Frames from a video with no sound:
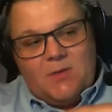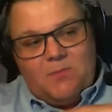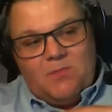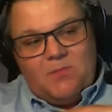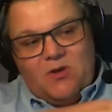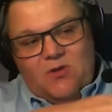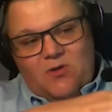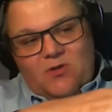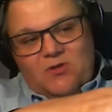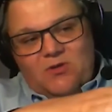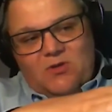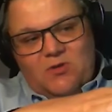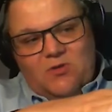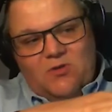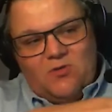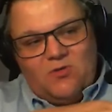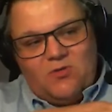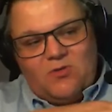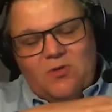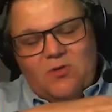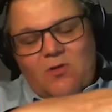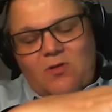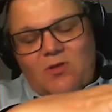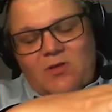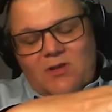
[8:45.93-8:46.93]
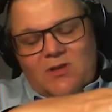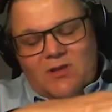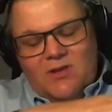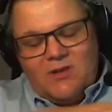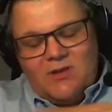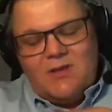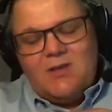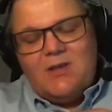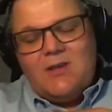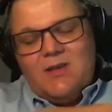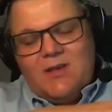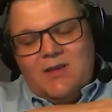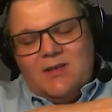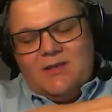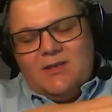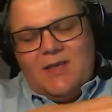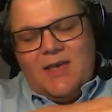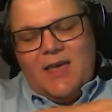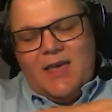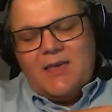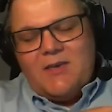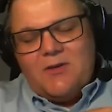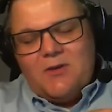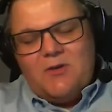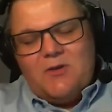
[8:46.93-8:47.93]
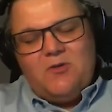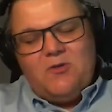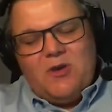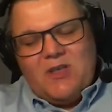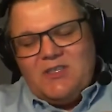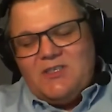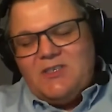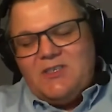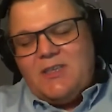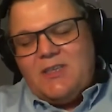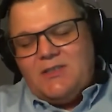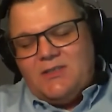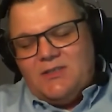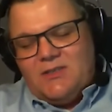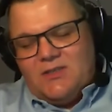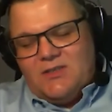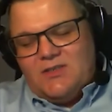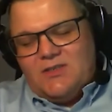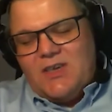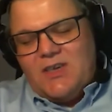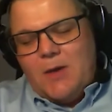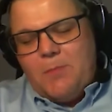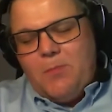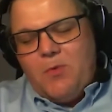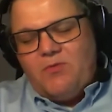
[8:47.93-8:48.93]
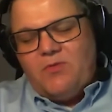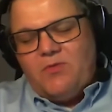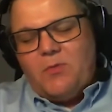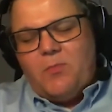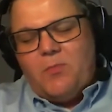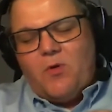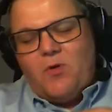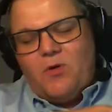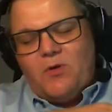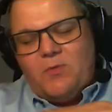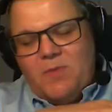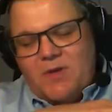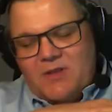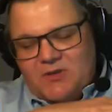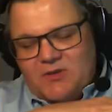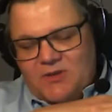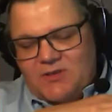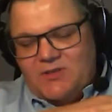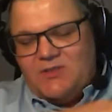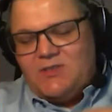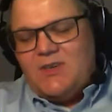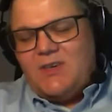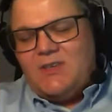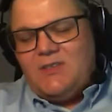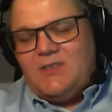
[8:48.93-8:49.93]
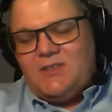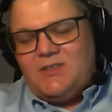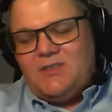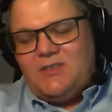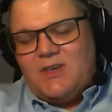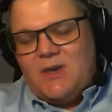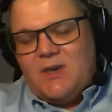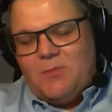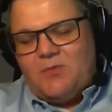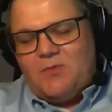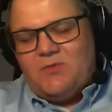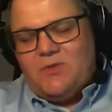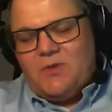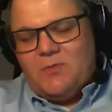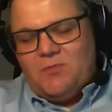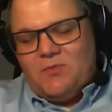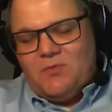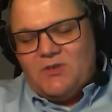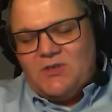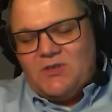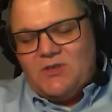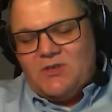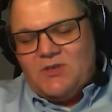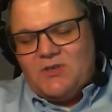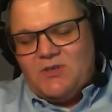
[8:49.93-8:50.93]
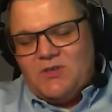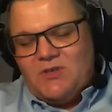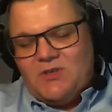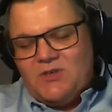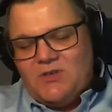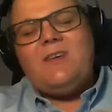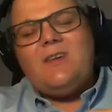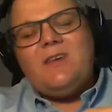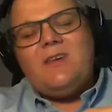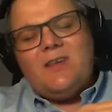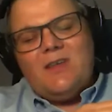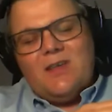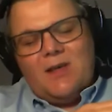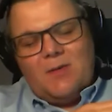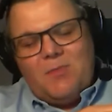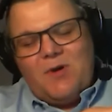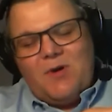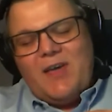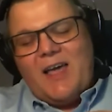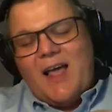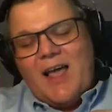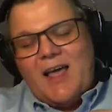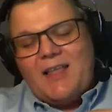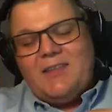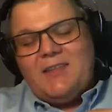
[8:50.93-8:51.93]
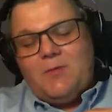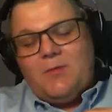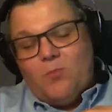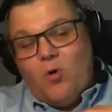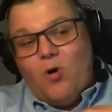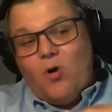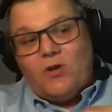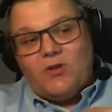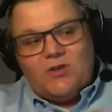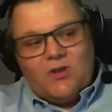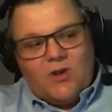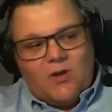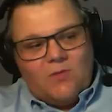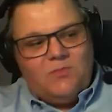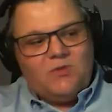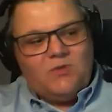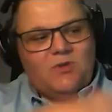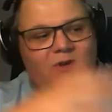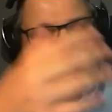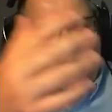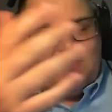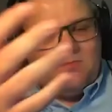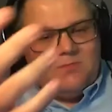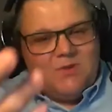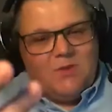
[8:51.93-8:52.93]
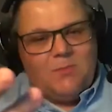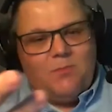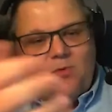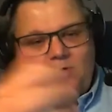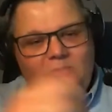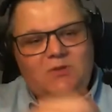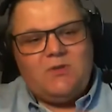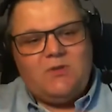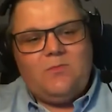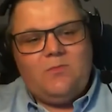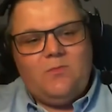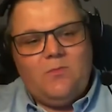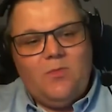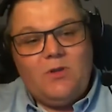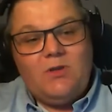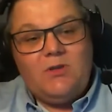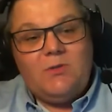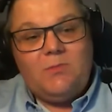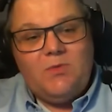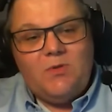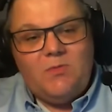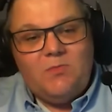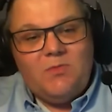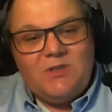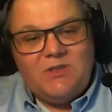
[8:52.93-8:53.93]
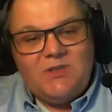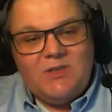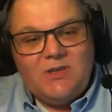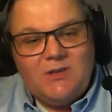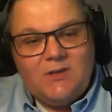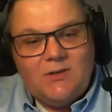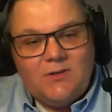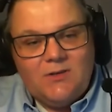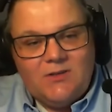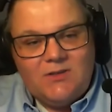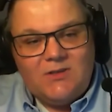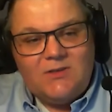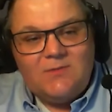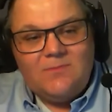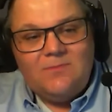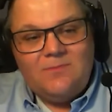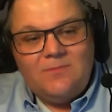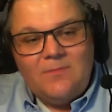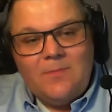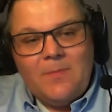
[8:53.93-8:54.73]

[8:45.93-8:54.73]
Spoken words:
And because you control the area, you can change the shape of the powder bed, you can change the shape of the position. And by adding more drums, you can deposit multiple materials.